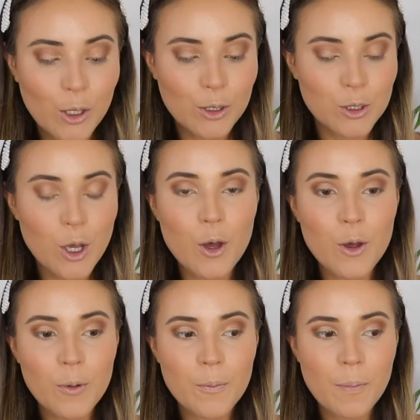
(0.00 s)
So,
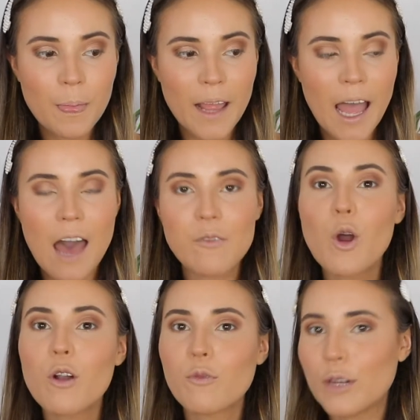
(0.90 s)
I have a
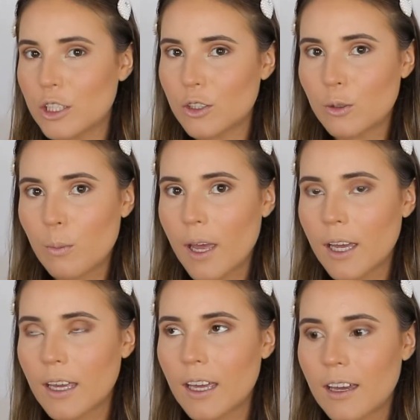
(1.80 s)
confession to
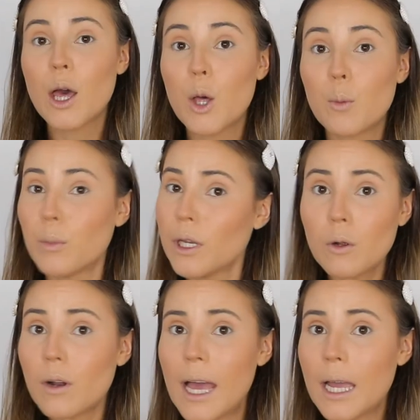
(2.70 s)
make. Me
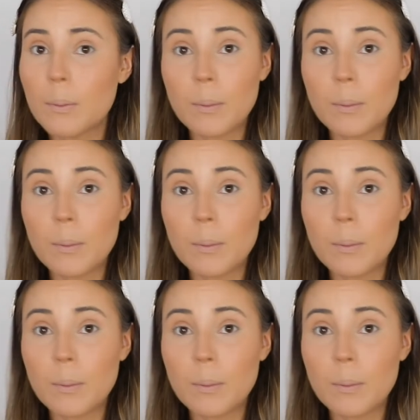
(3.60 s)
not like